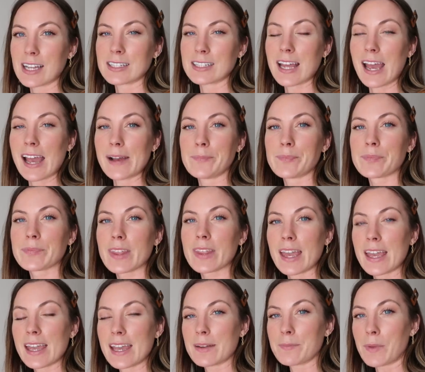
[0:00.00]
Sunday
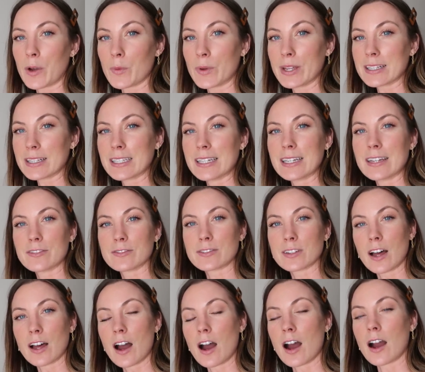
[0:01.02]
in my weekly
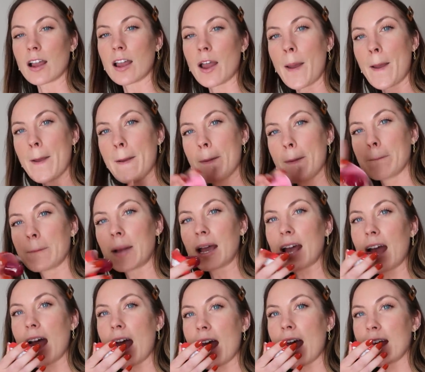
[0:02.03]
vlog. Bye
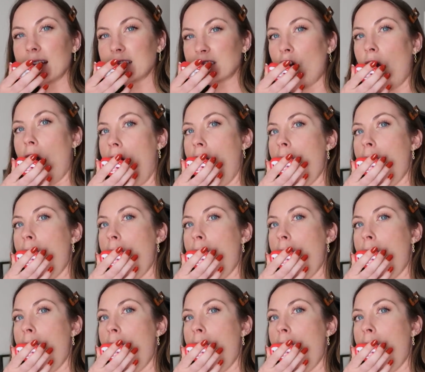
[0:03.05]
guys.